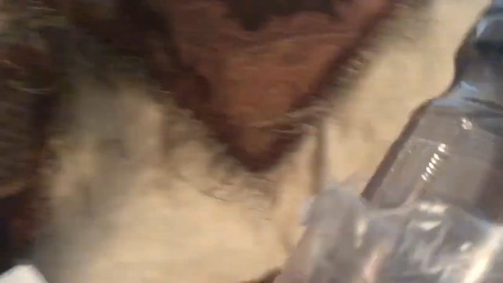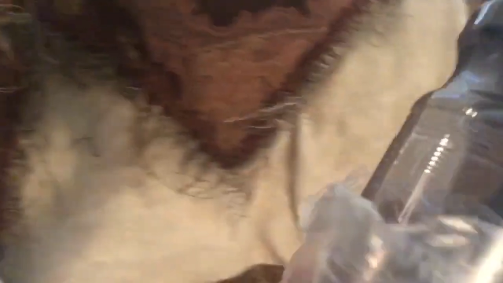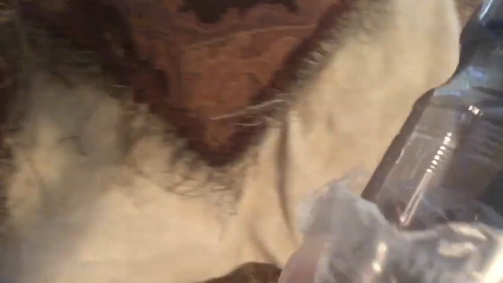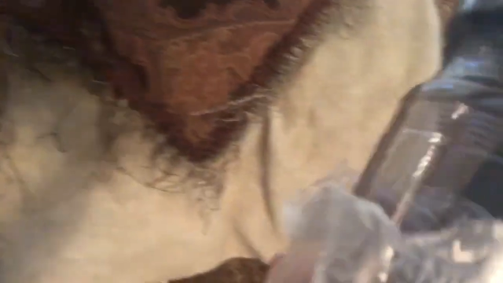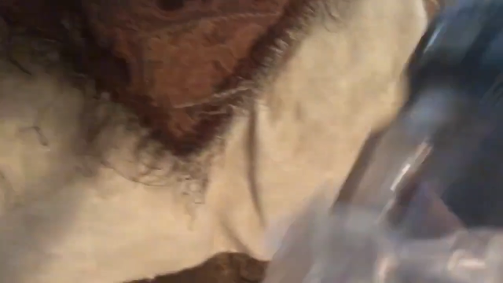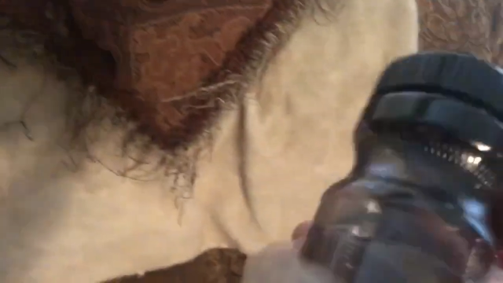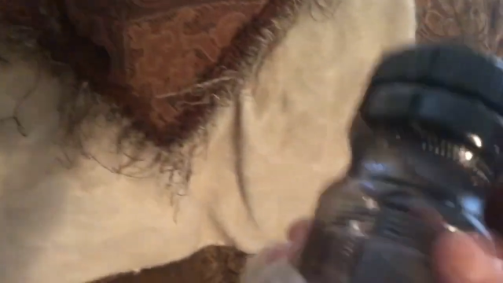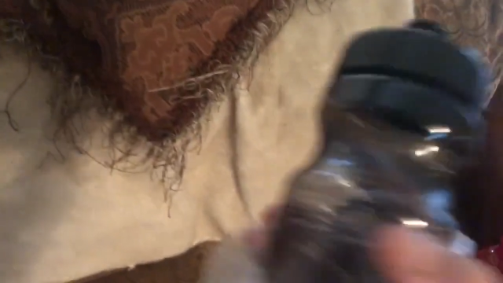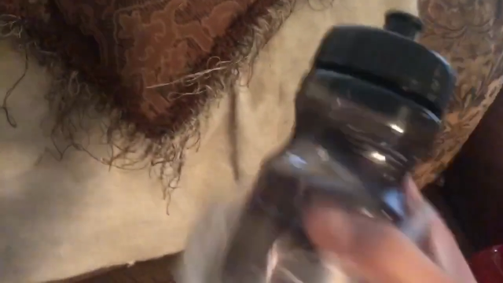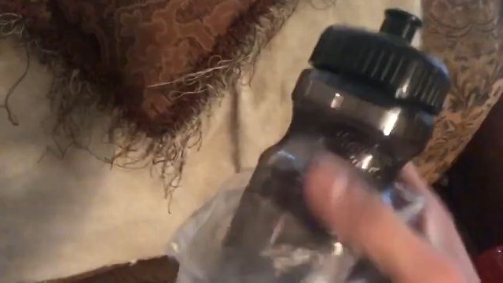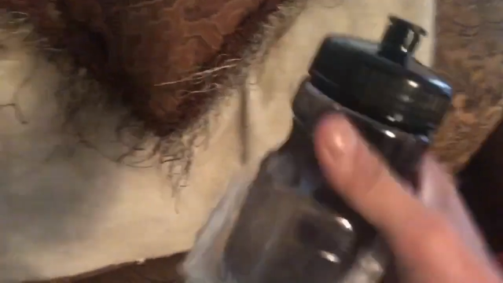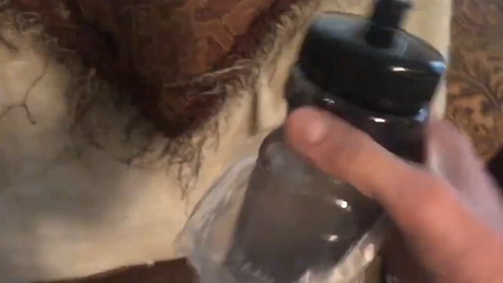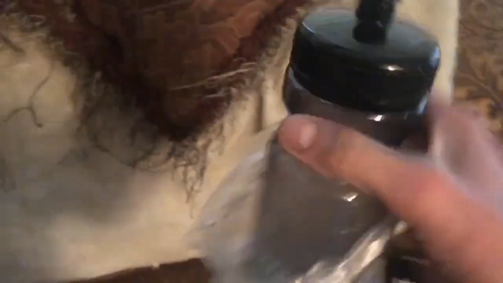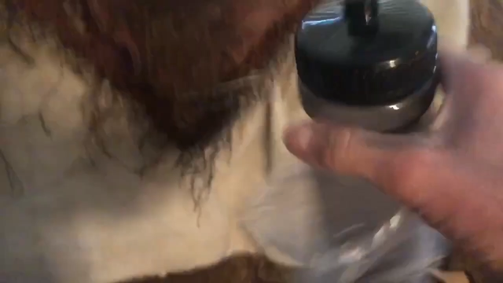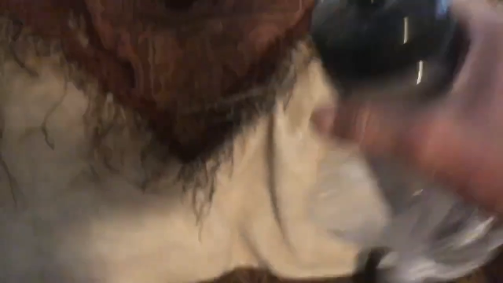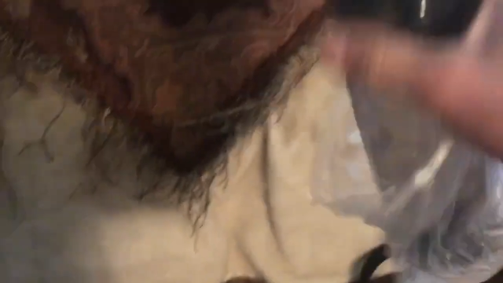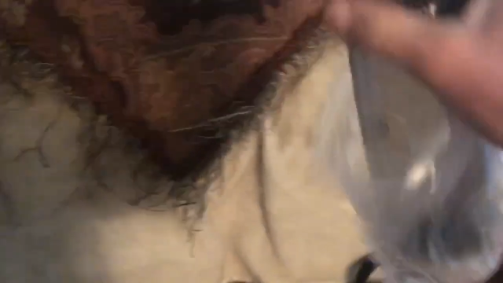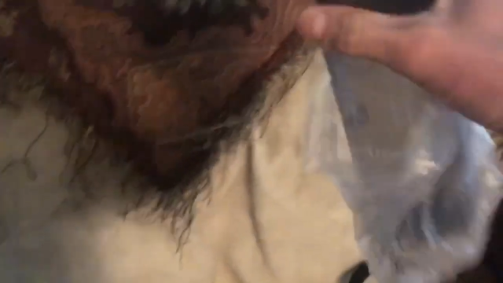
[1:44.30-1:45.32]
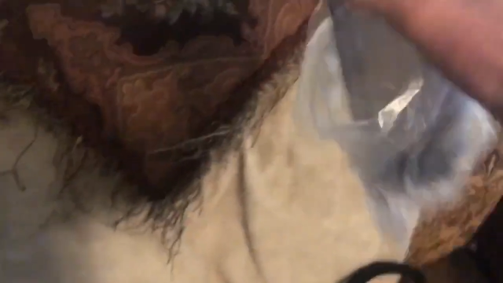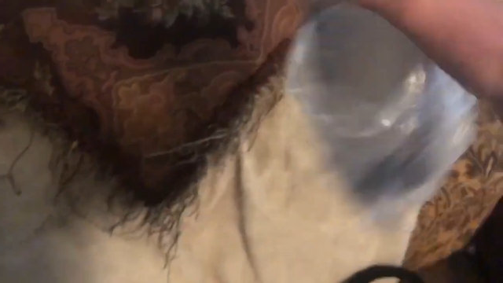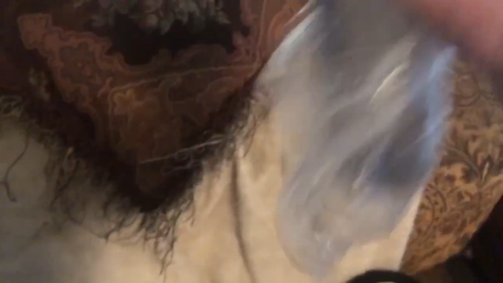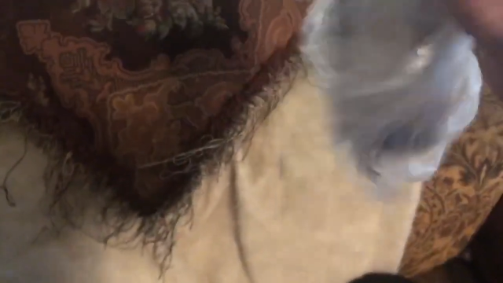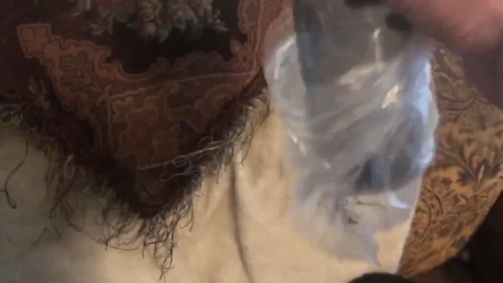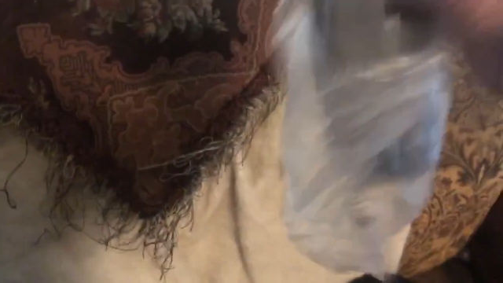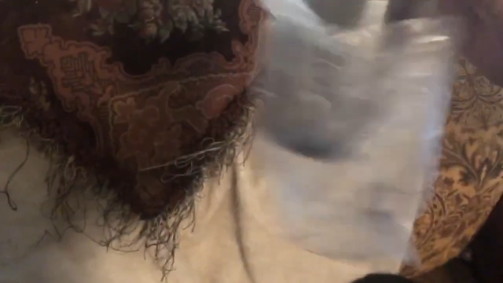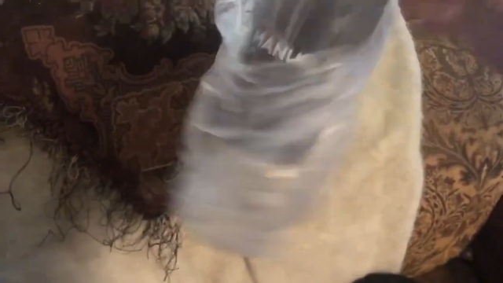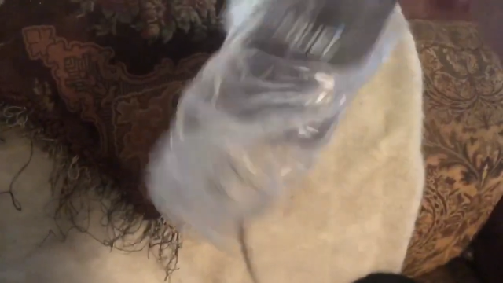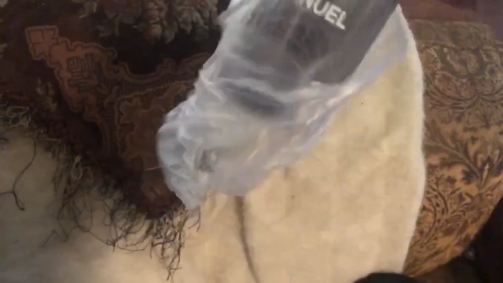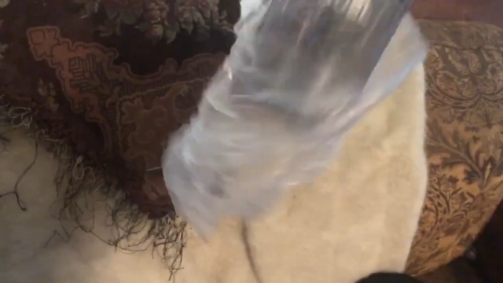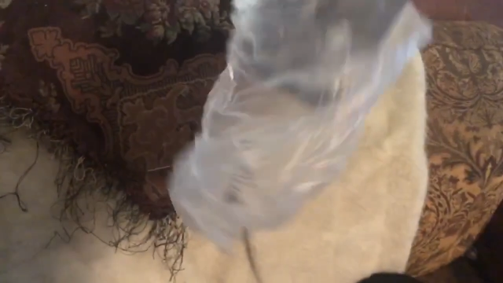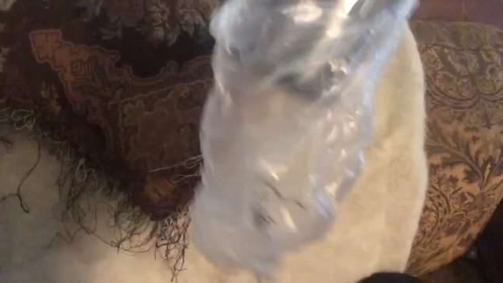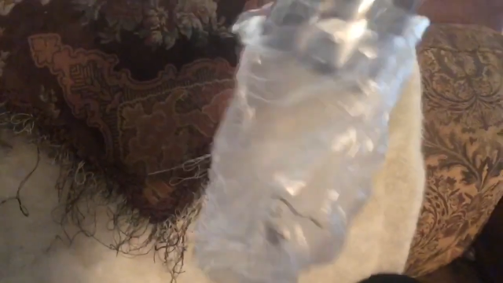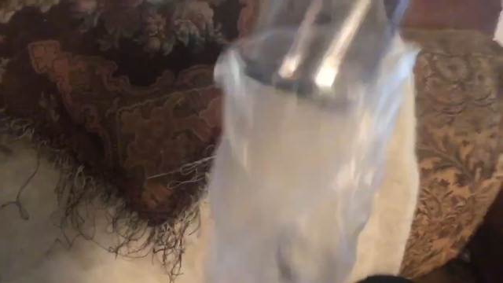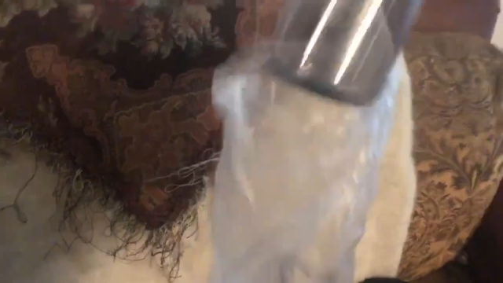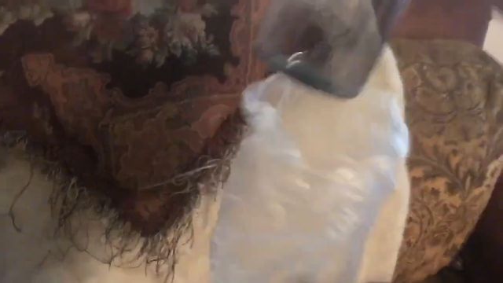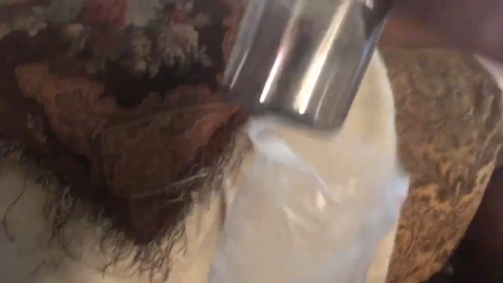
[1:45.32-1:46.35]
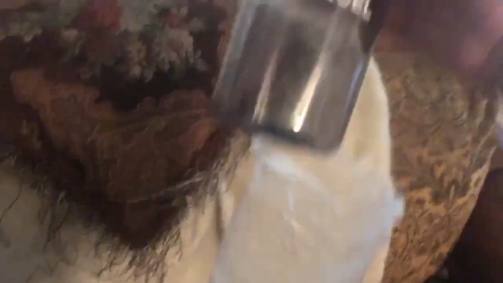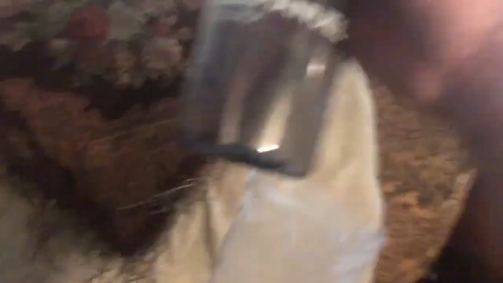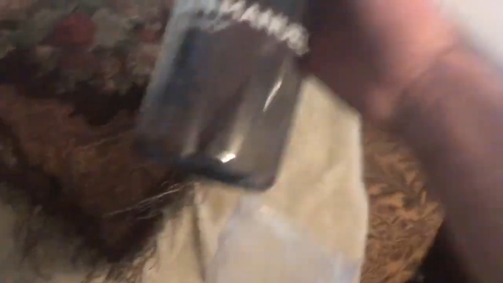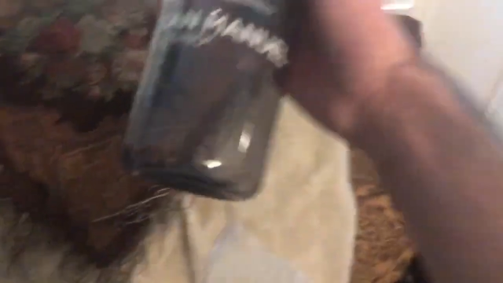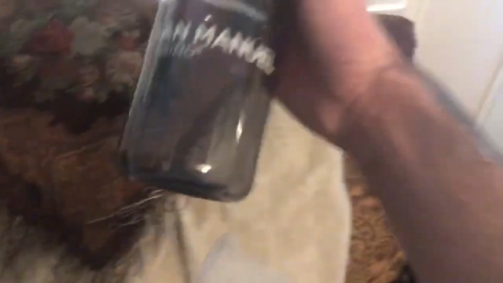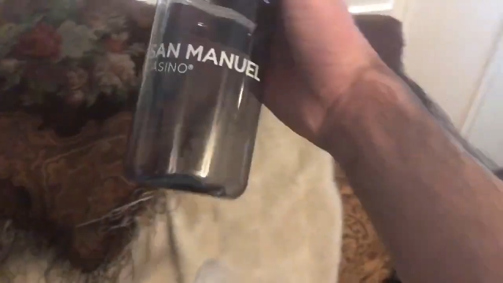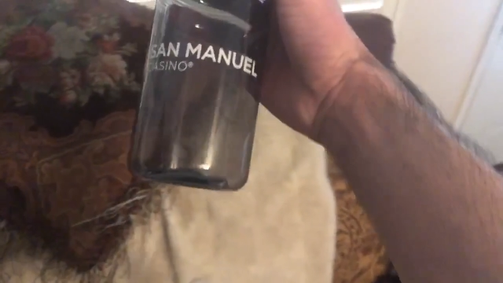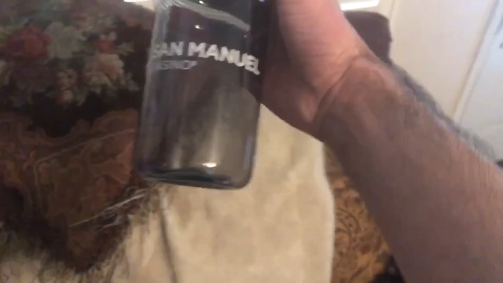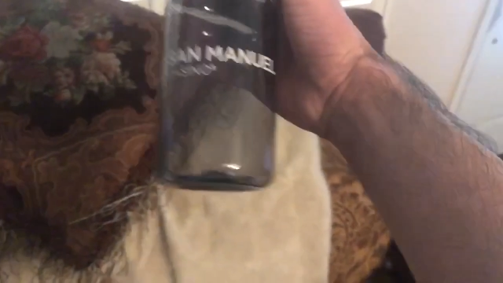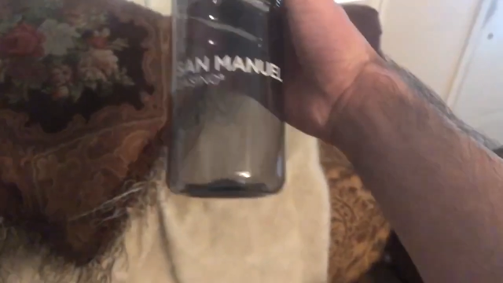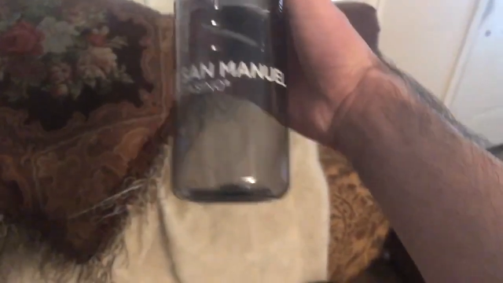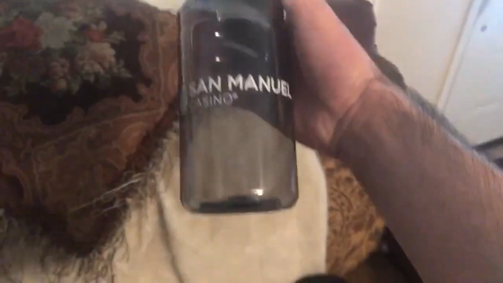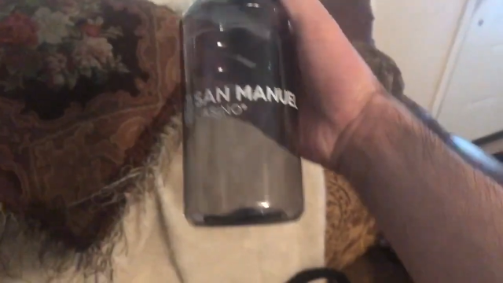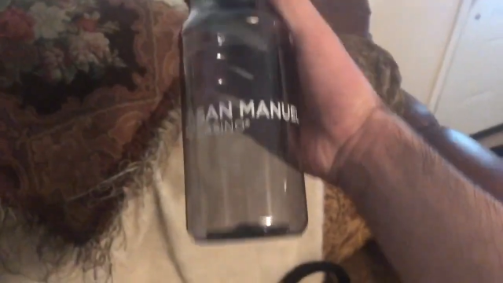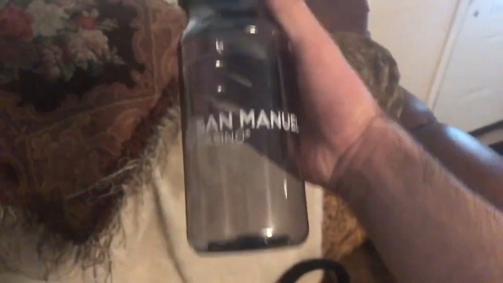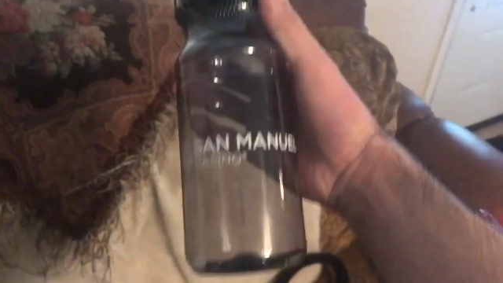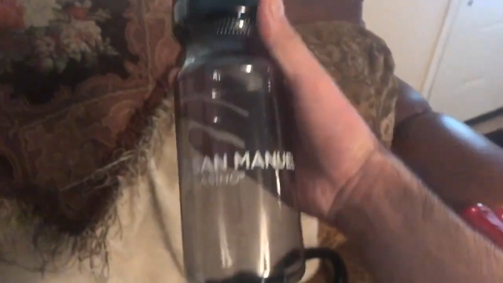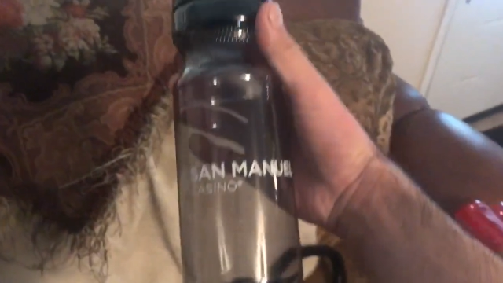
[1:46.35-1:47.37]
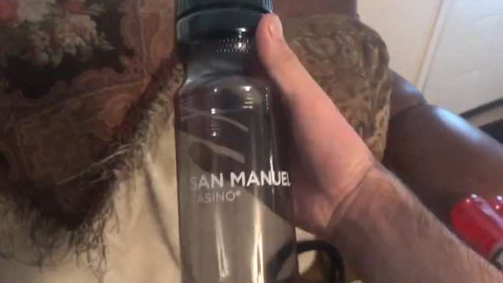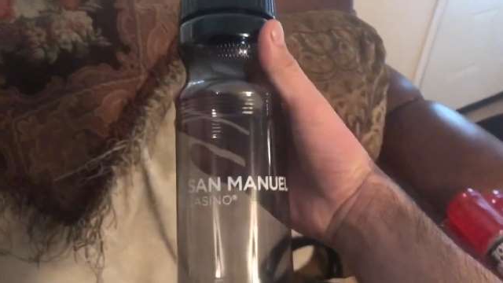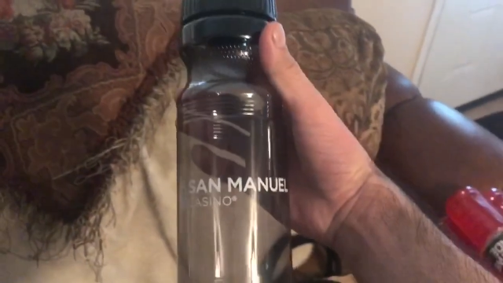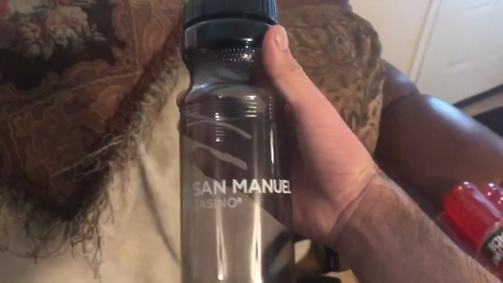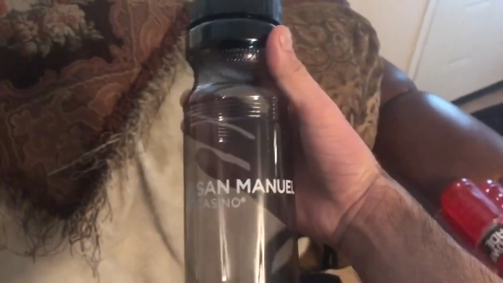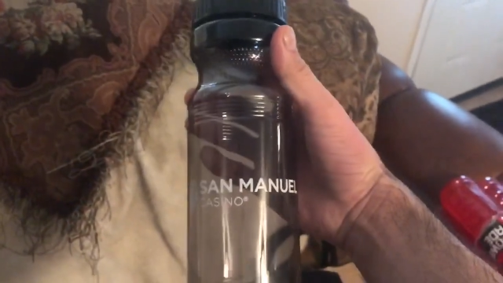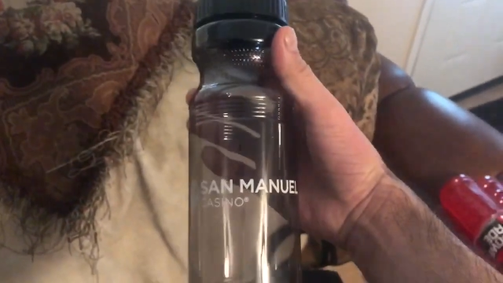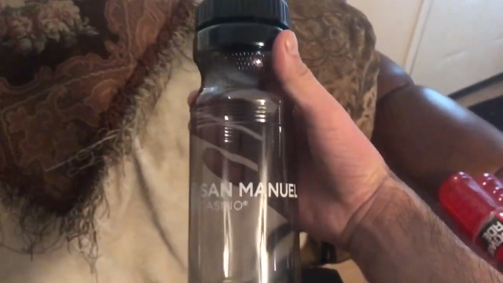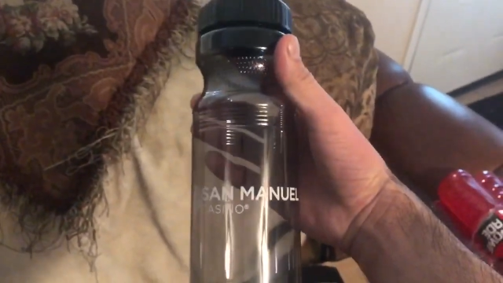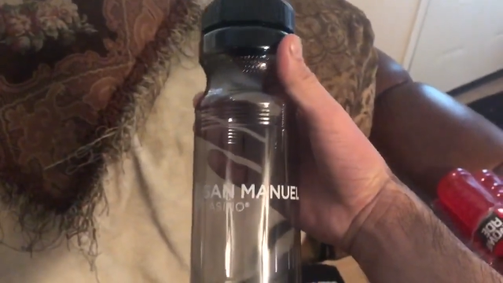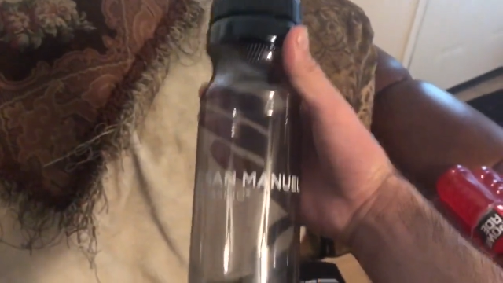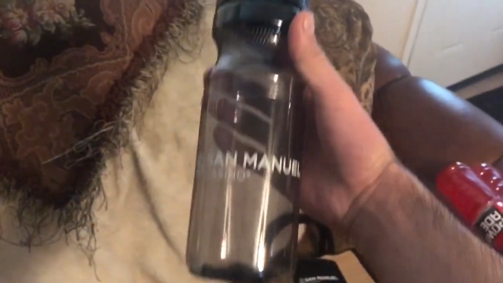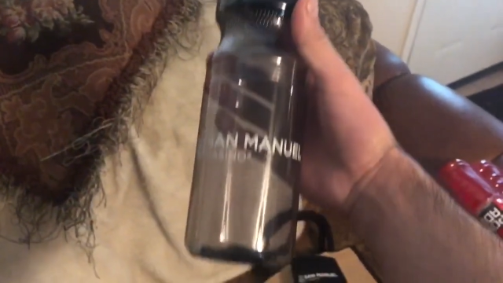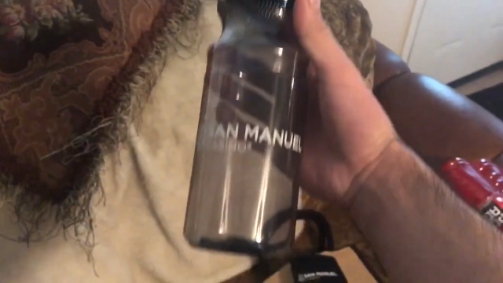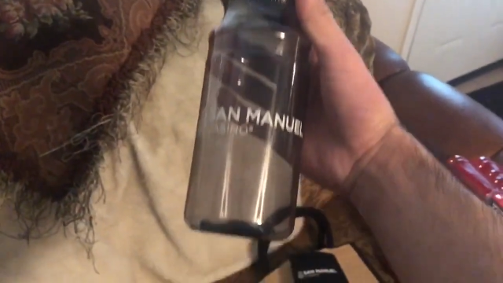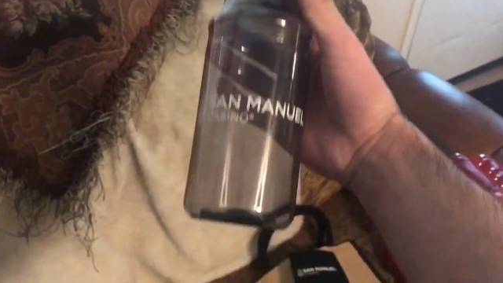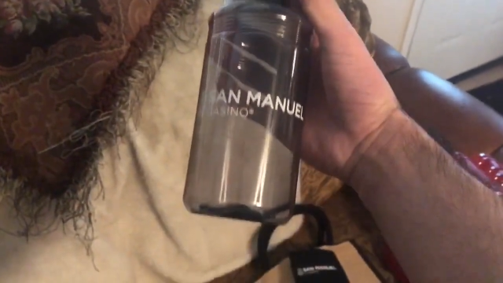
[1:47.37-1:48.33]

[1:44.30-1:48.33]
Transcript: (no speaker visible)